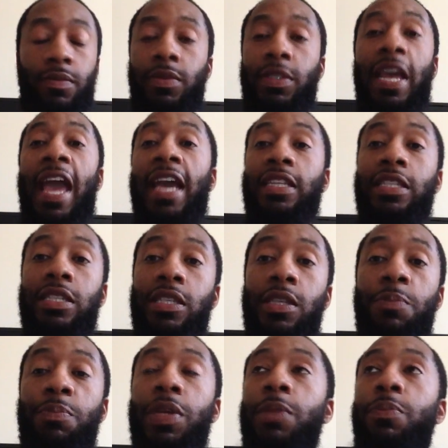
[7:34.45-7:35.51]
Taxing
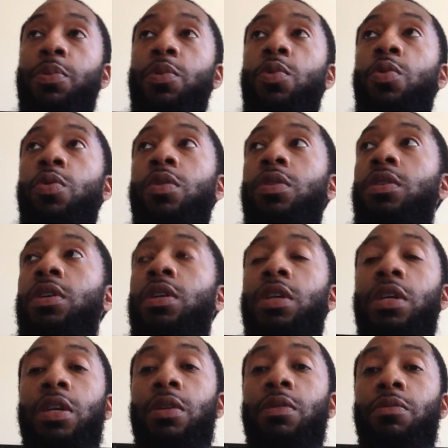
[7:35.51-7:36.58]
the people,
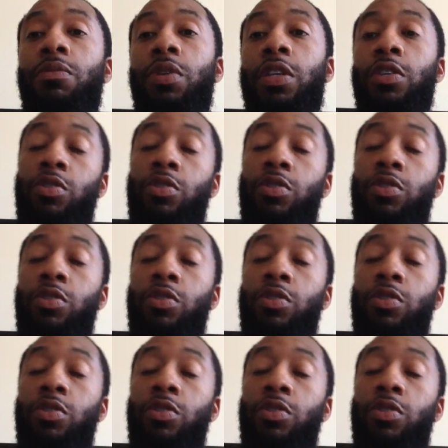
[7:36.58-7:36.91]
really,